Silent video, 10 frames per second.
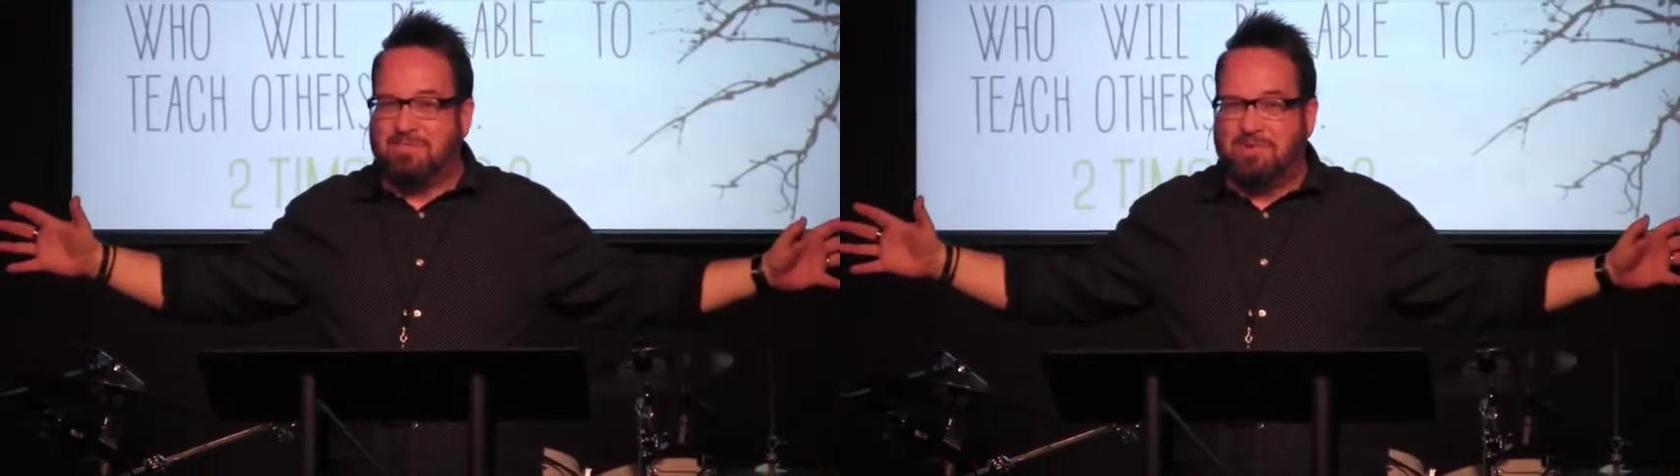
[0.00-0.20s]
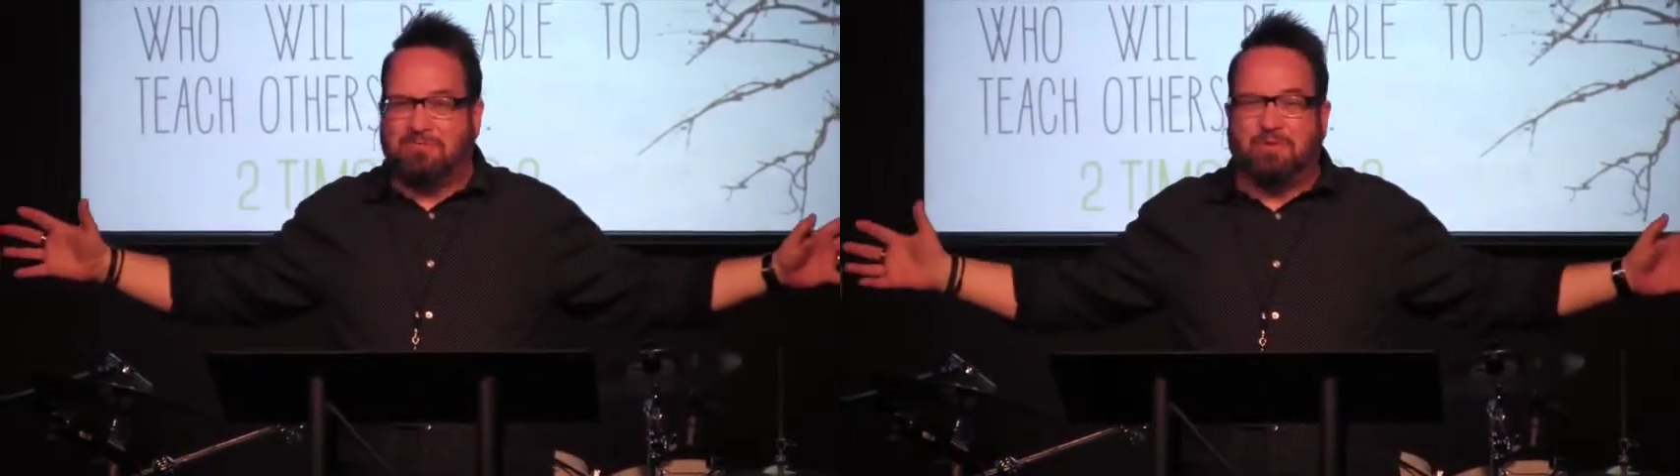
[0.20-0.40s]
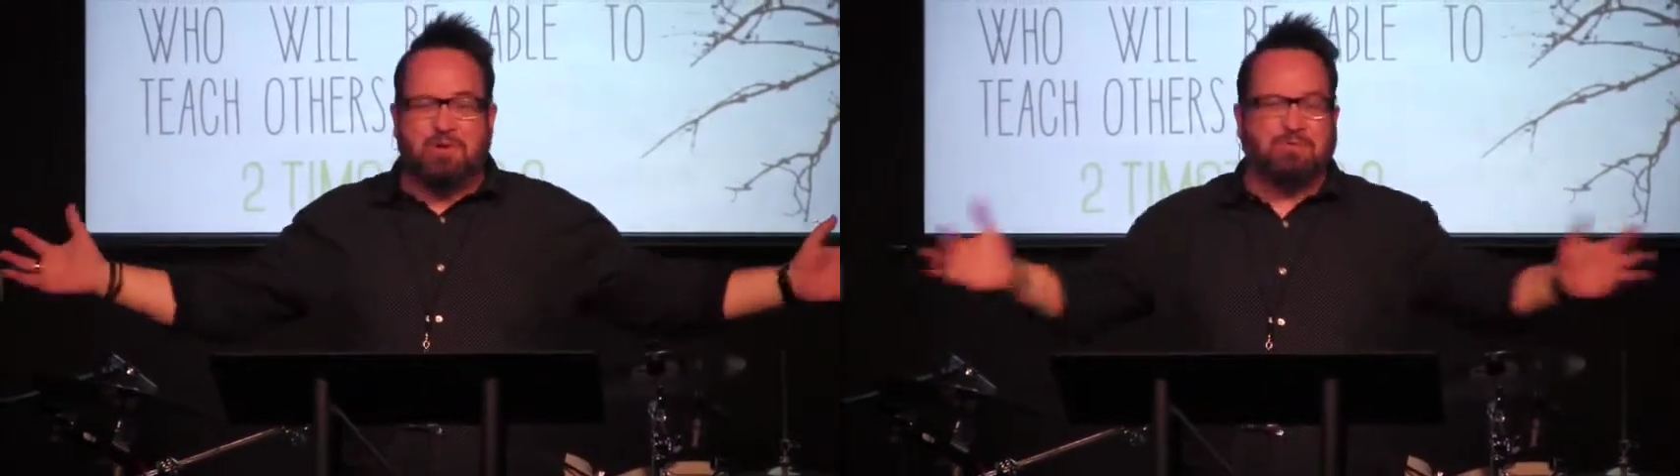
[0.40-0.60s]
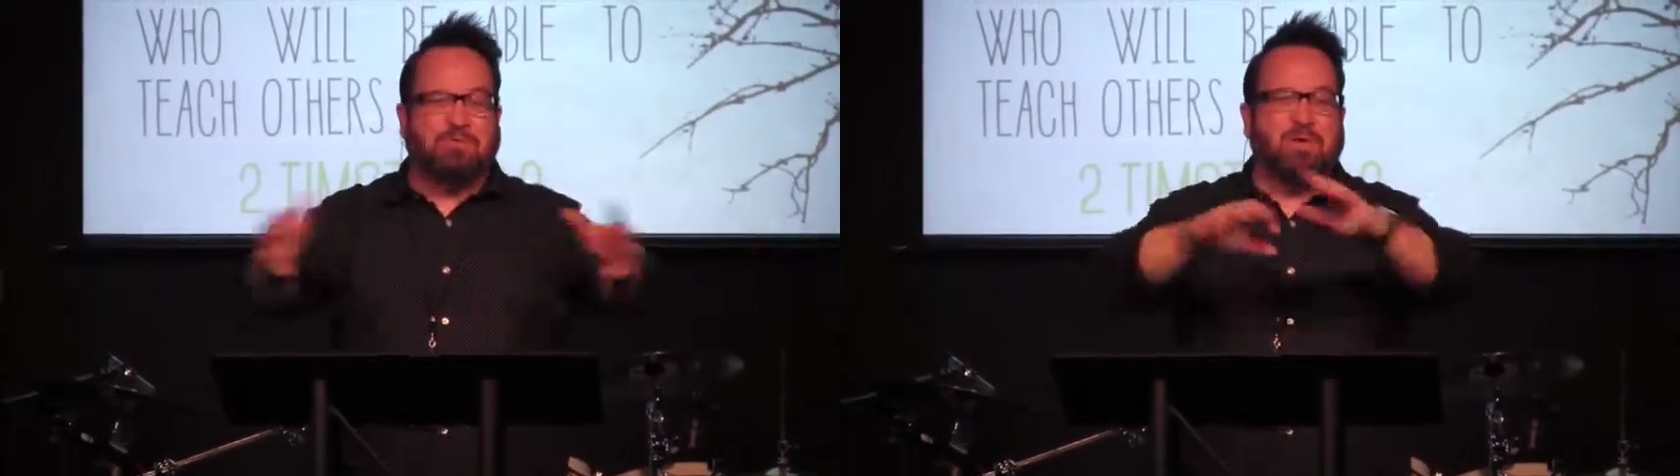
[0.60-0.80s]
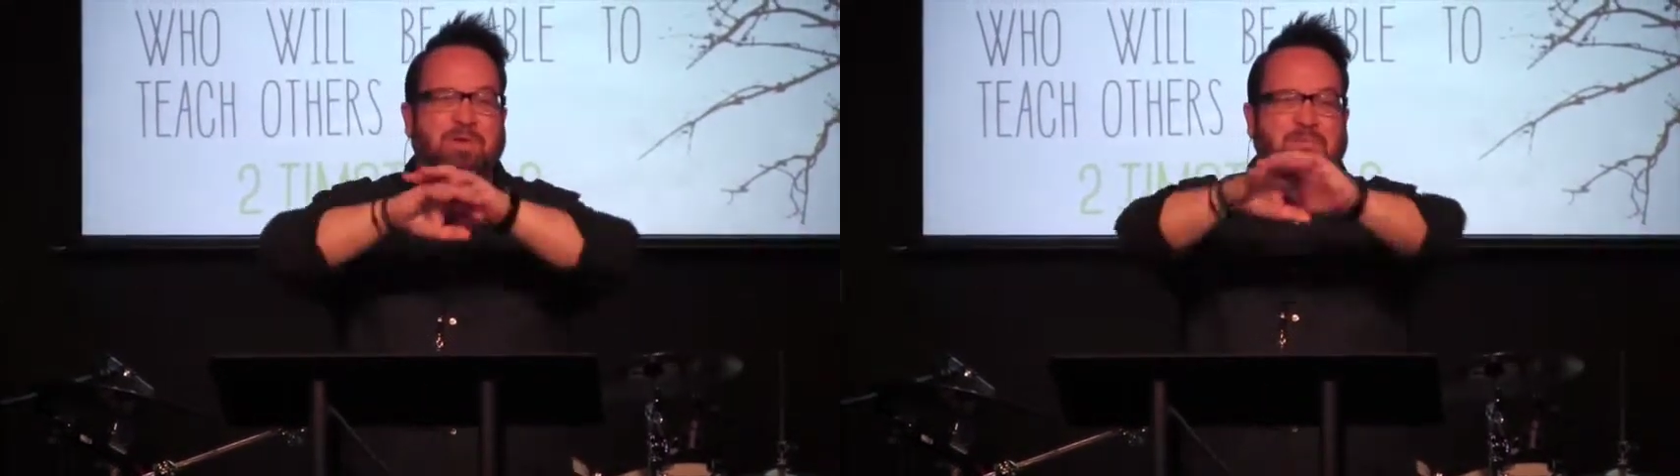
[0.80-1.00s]
Be
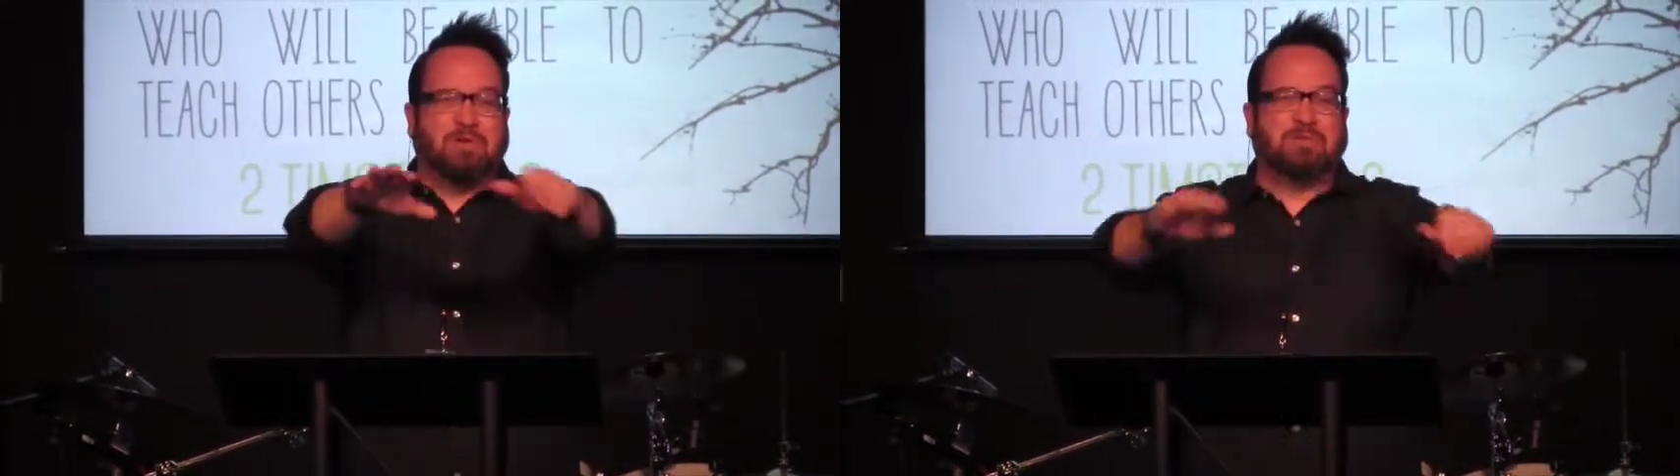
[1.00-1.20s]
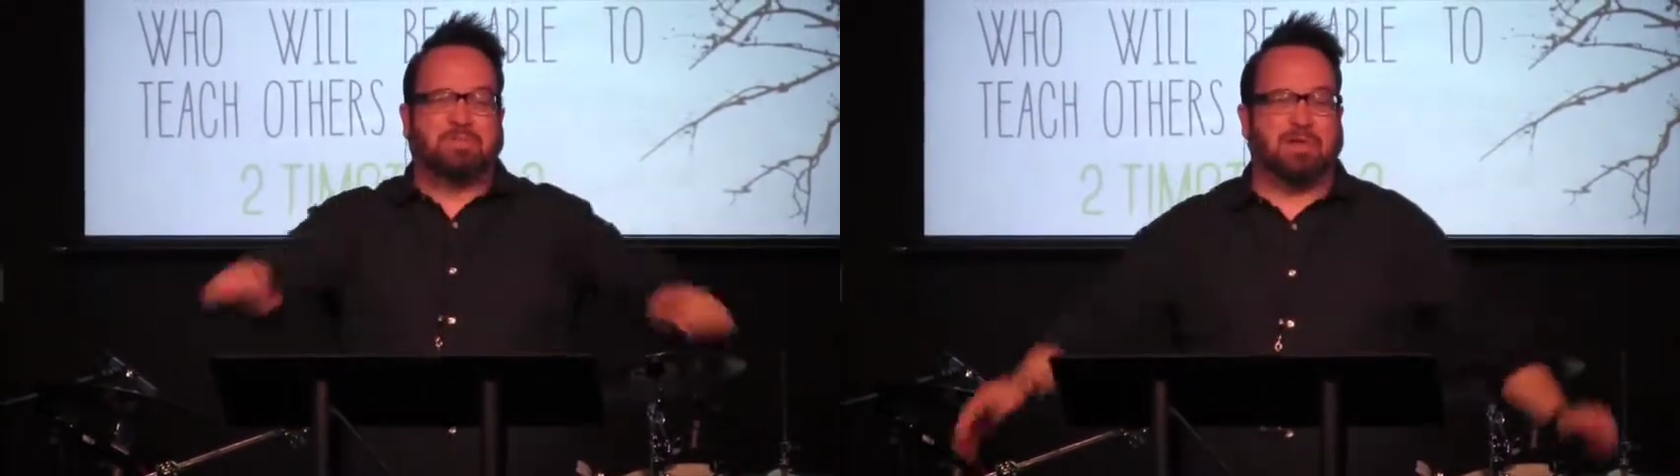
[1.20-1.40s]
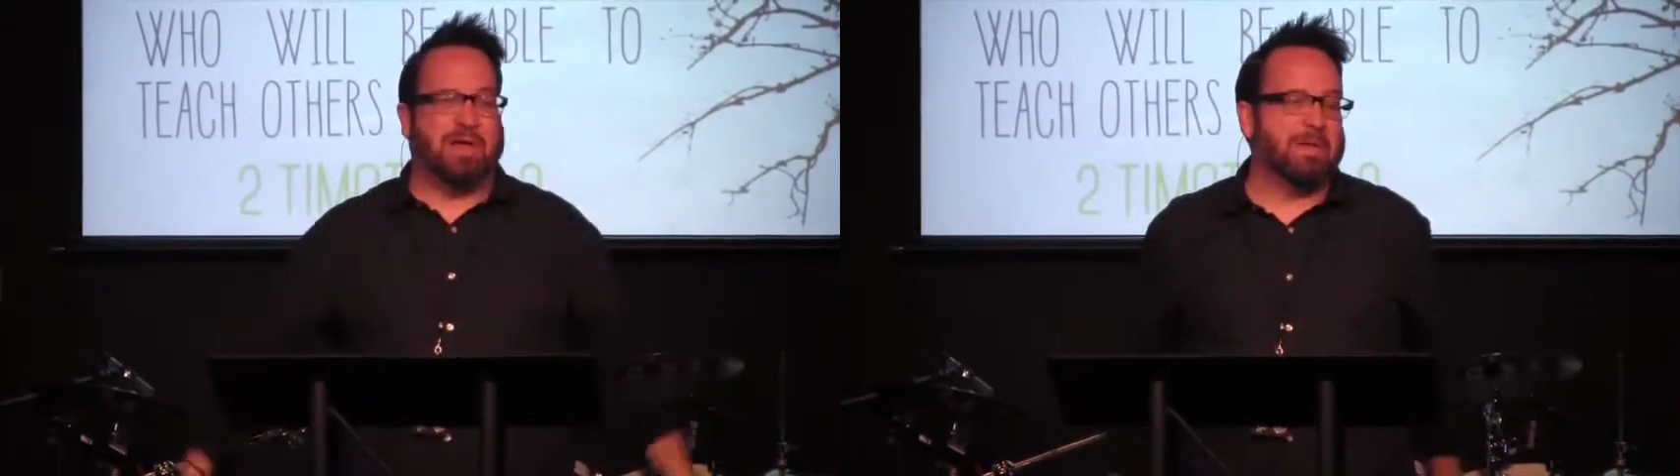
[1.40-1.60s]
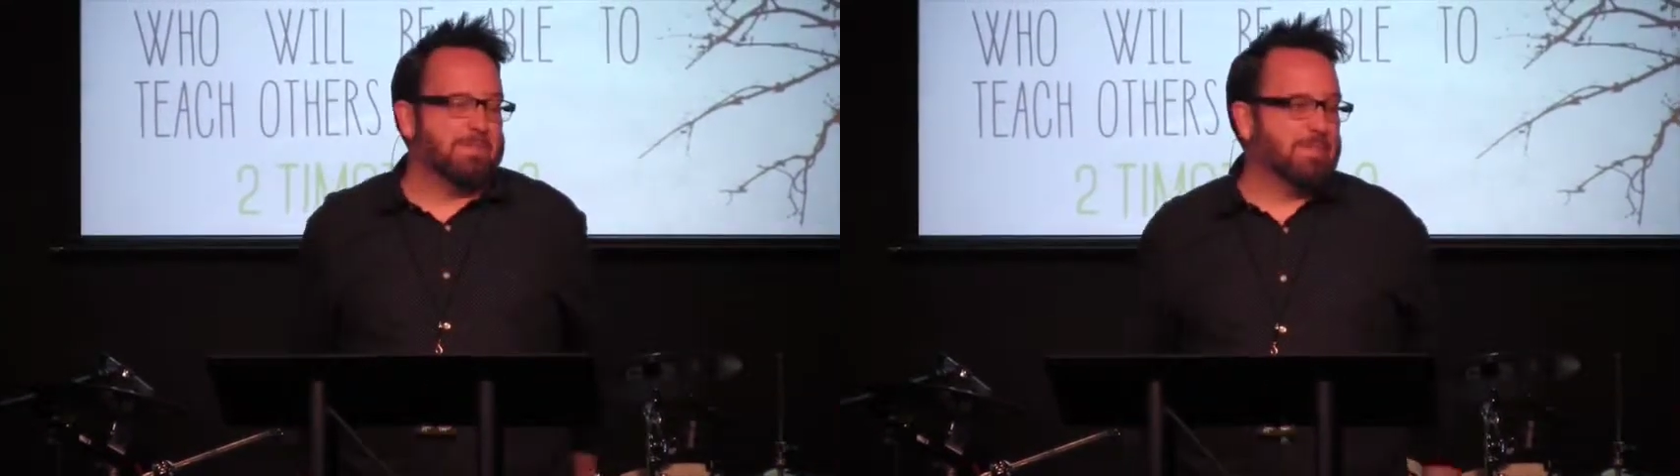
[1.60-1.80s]
fruitful and multiply.